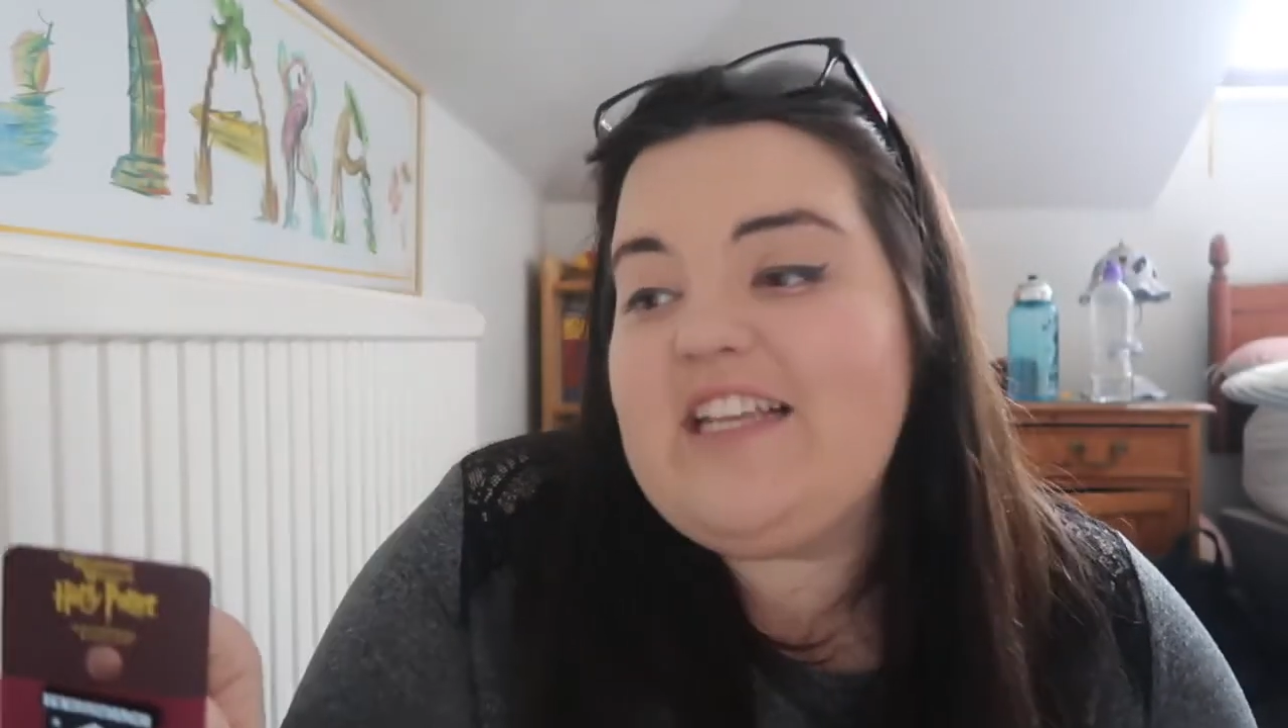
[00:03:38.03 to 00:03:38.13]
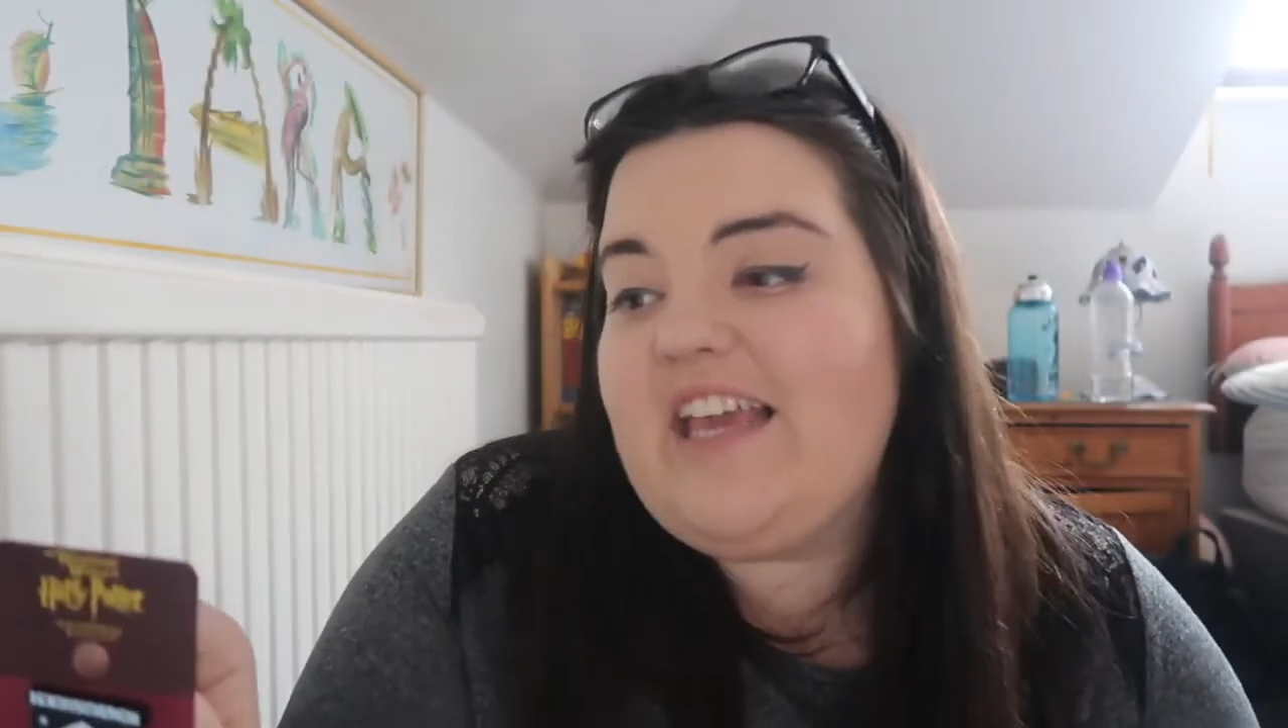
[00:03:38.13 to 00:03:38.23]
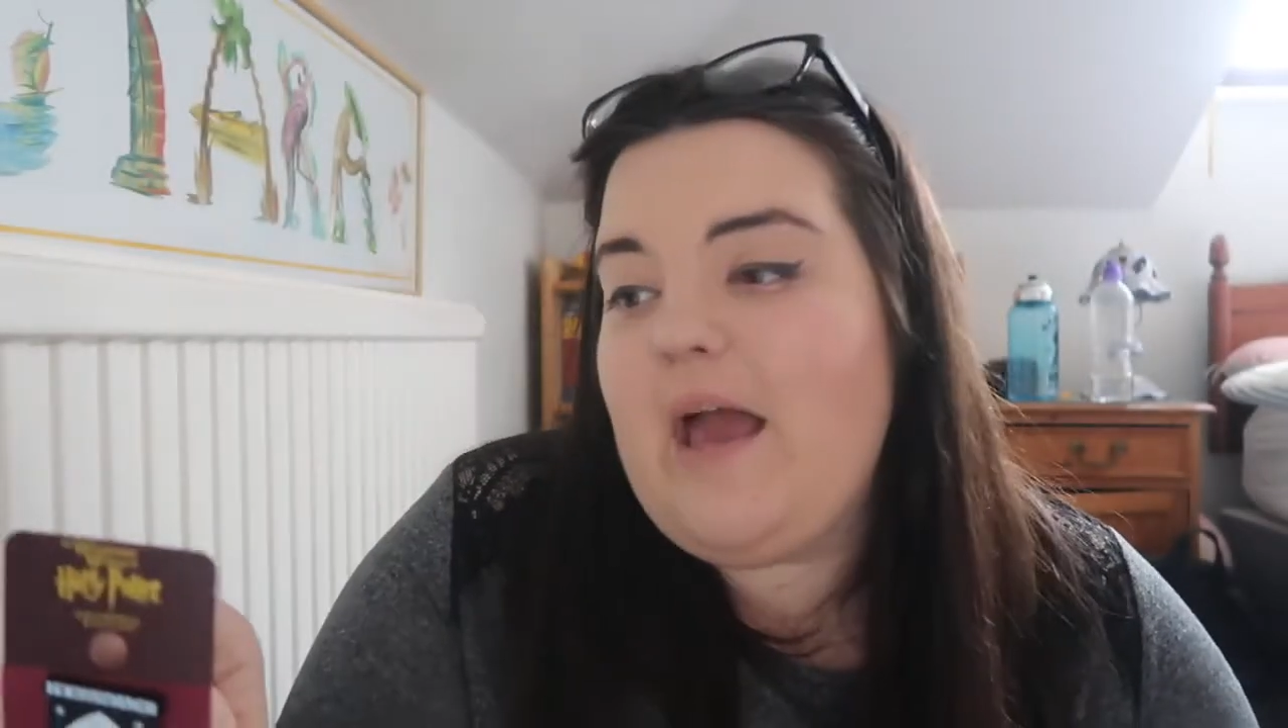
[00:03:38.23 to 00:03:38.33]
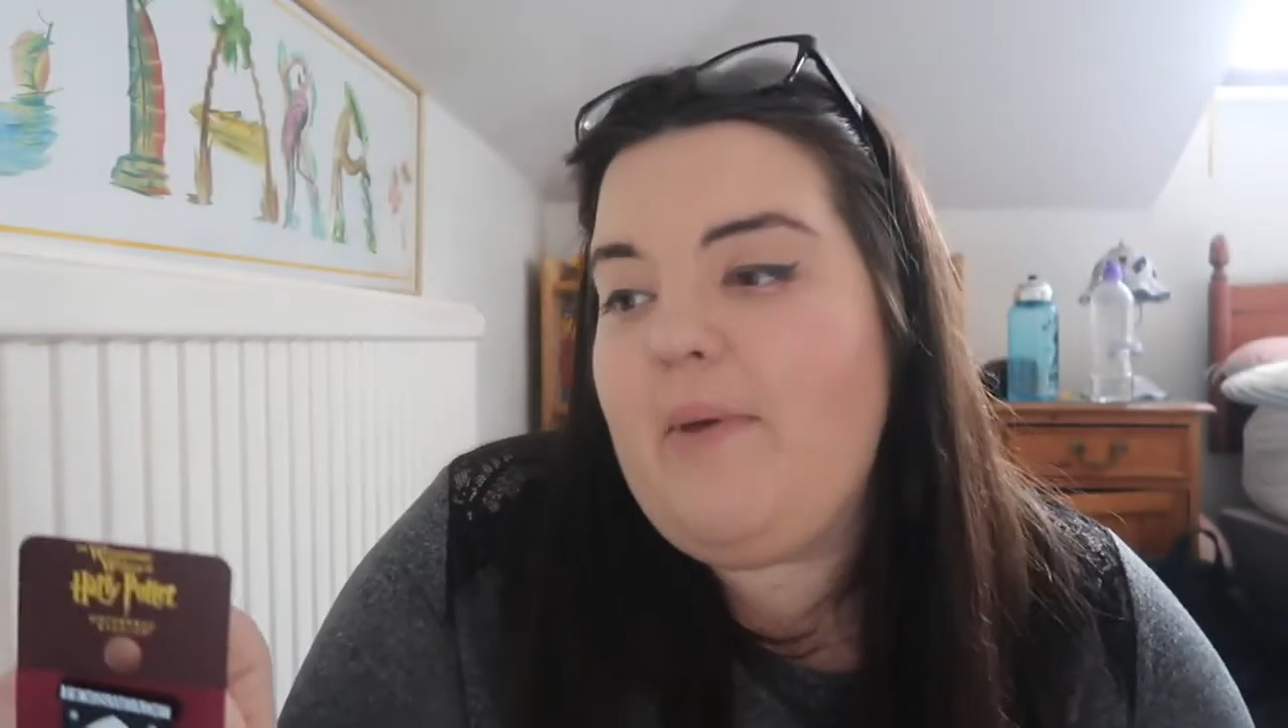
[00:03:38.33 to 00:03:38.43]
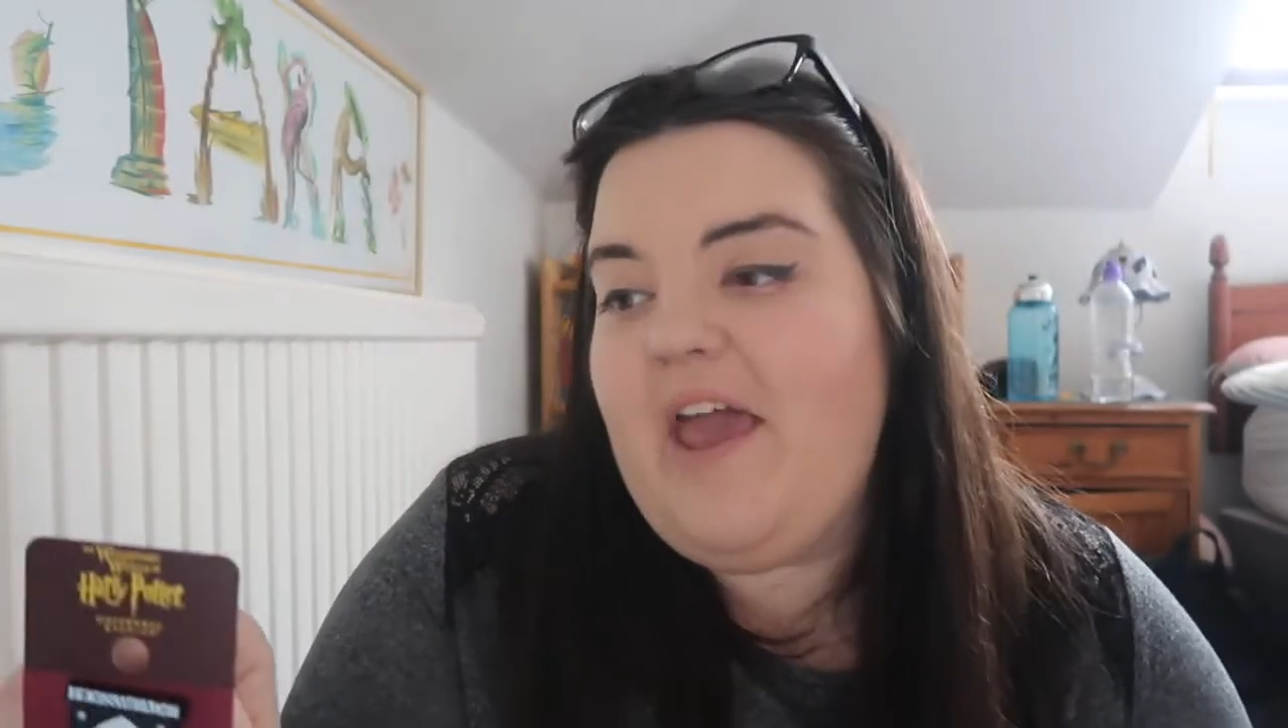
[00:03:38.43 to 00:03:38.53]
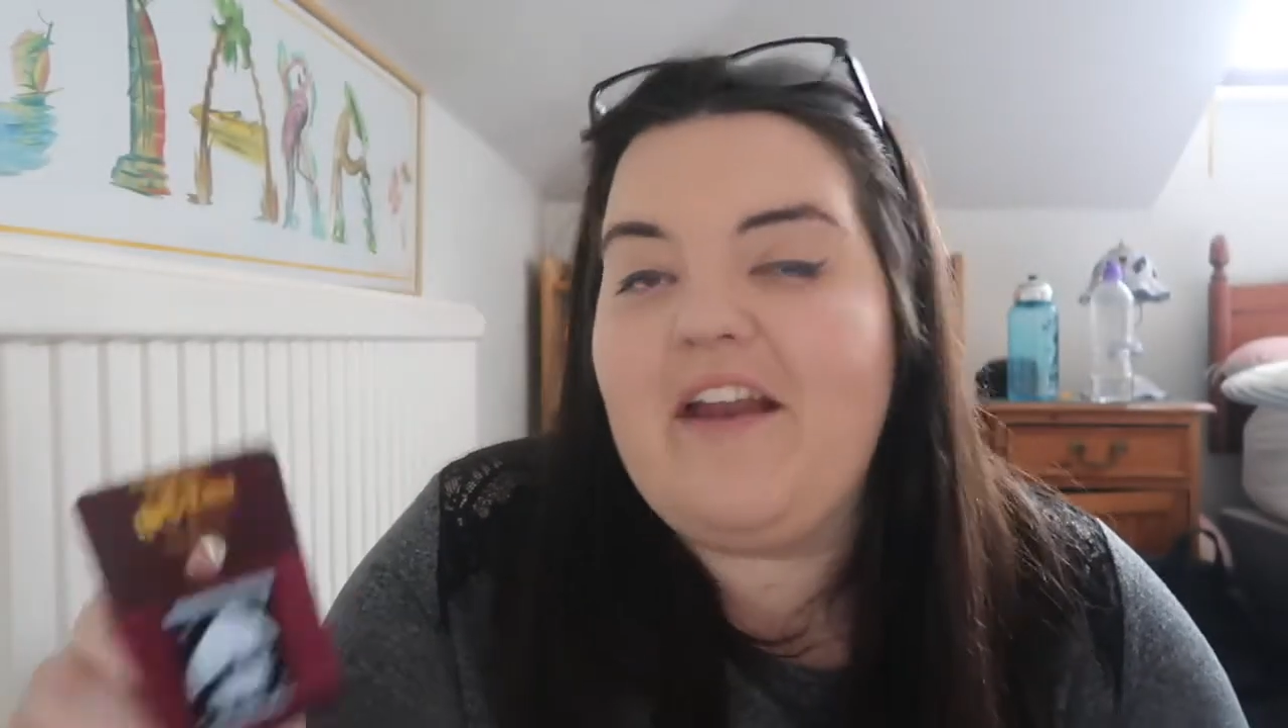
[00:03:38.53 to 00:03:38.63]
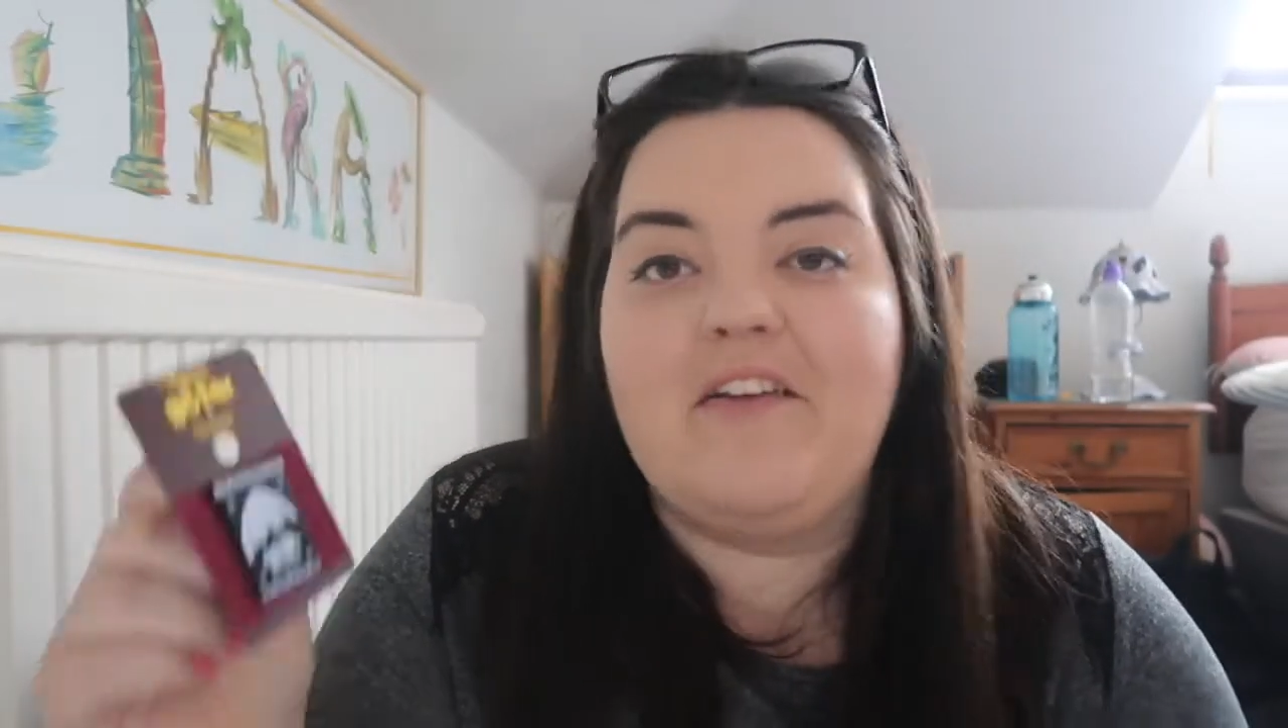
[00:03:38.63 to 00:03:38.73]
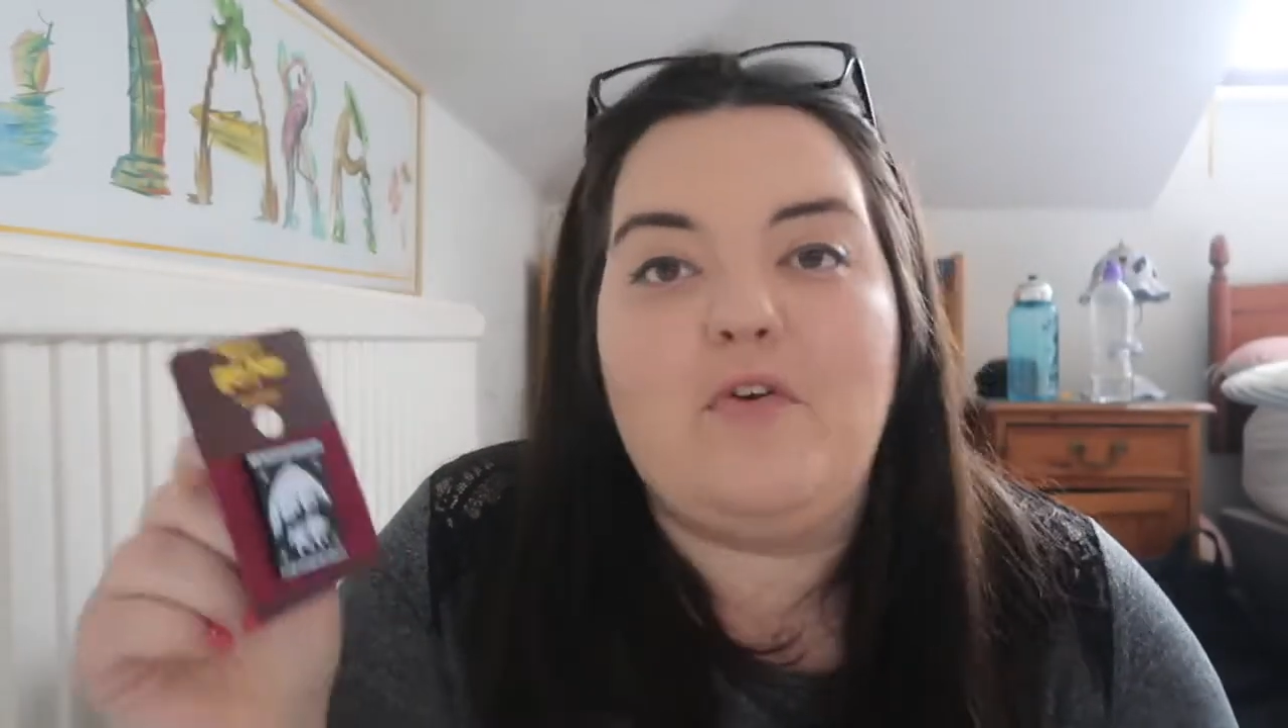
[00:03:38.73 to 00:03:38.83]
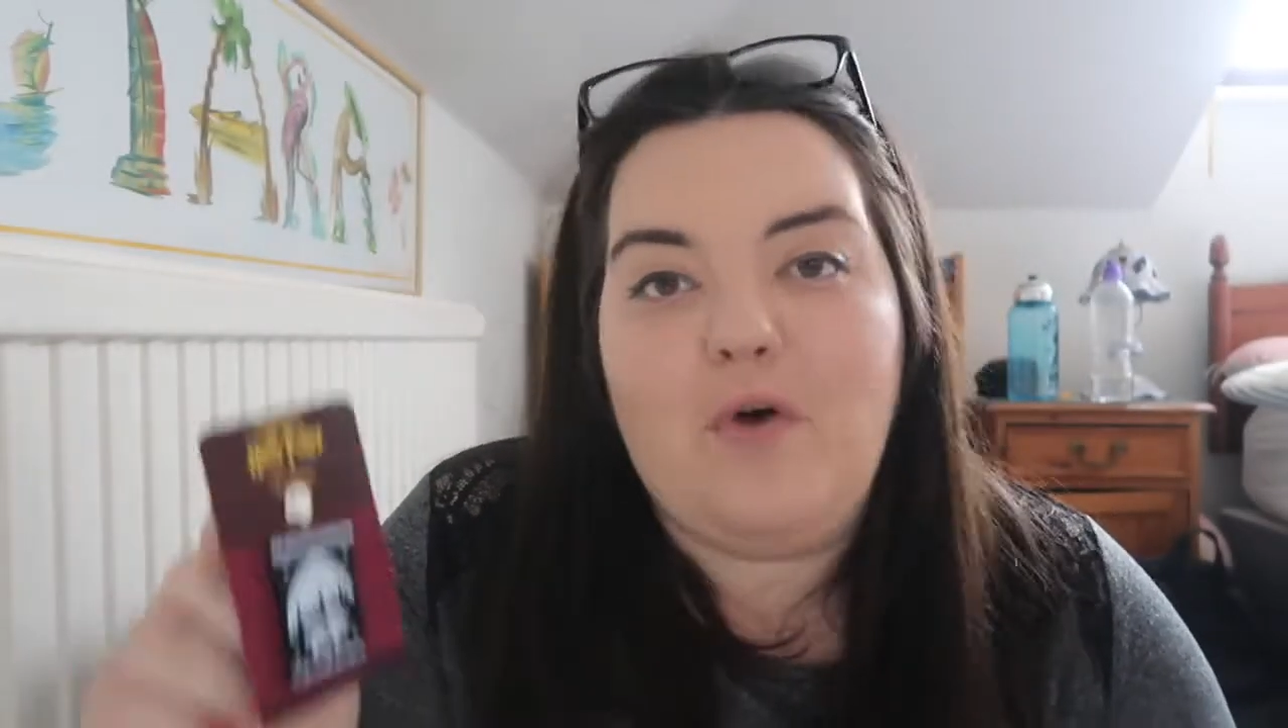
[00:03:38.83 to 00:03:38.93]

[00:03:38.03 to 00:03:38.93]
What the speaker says: to get a pin of